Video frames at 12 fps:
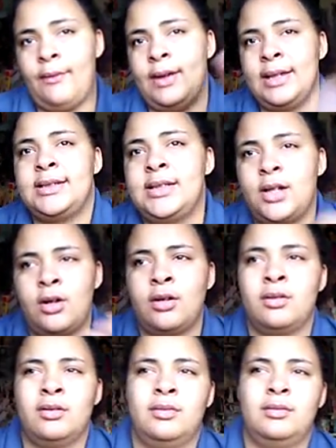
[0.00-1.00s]
they
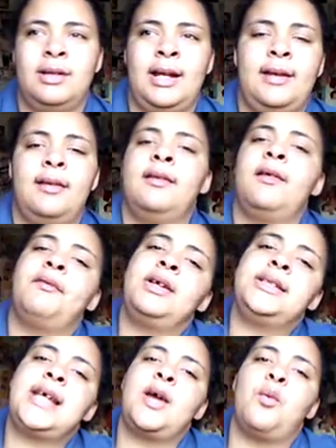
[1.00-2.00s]
start like if
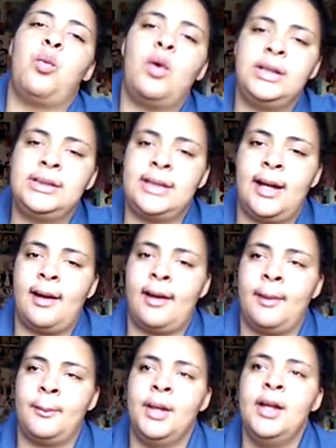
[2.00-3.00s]
they say it one
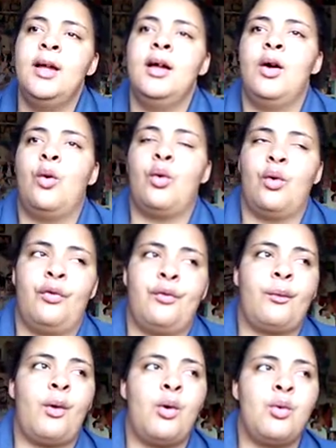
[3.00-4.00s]
time or
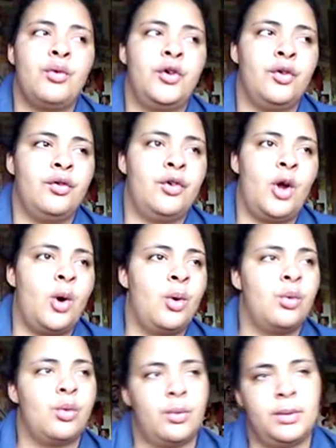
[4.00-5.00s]
throw your
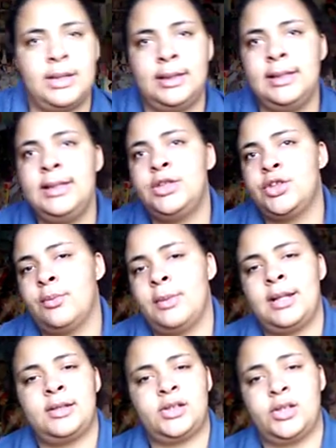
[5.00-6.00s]
note or delete your
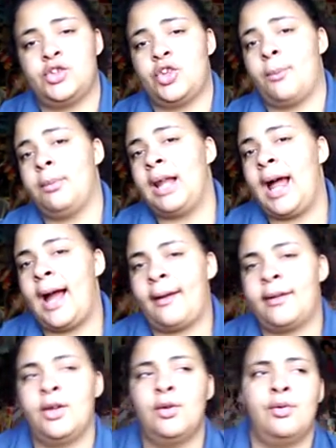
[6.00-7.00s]
message or
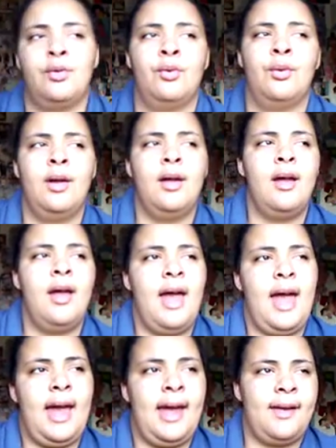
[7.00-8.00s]
block you
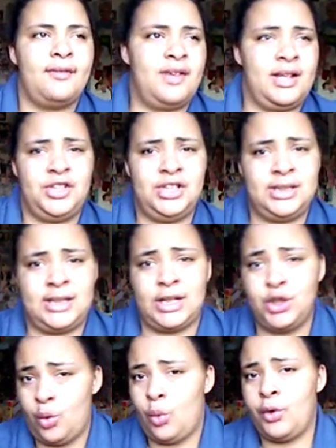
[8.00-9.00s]
and they just
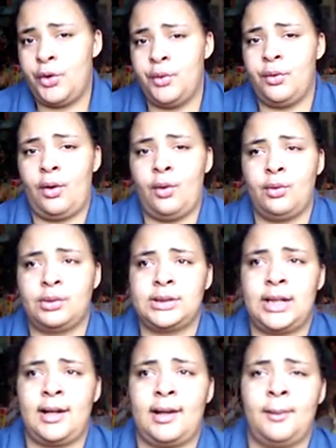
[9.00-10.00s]
ignore you the whole
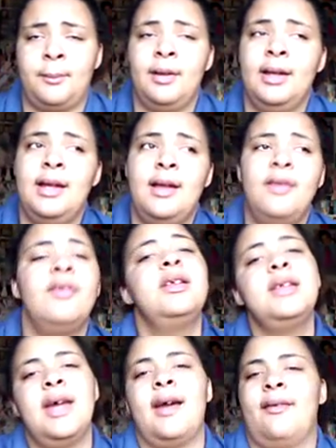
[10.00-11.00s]
time
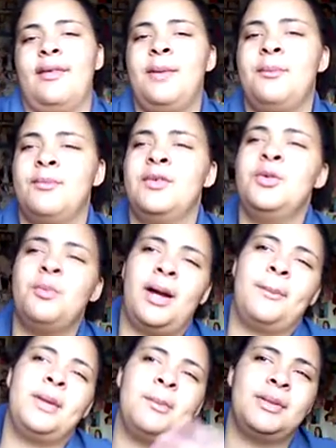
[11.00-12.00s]
then yeah they you
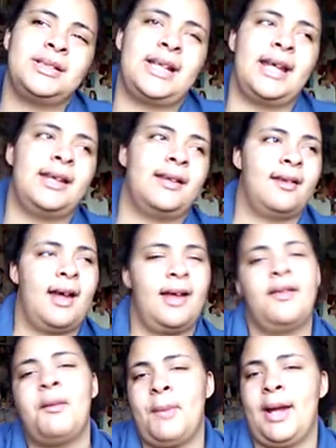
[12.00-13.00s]
might be mistaken
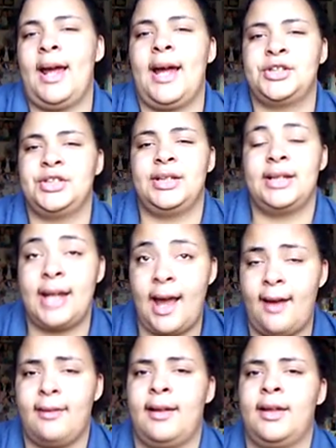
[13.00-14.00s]
that they might actually
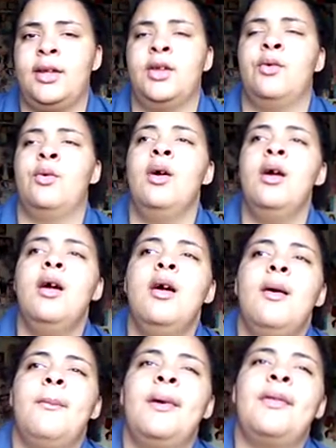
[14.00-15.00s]
not like you
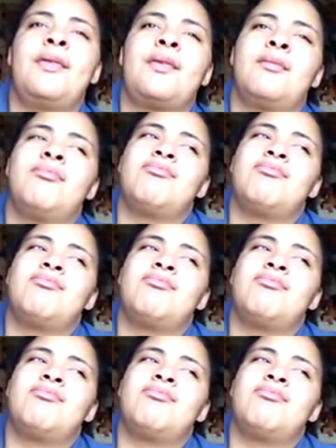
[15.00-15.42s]
but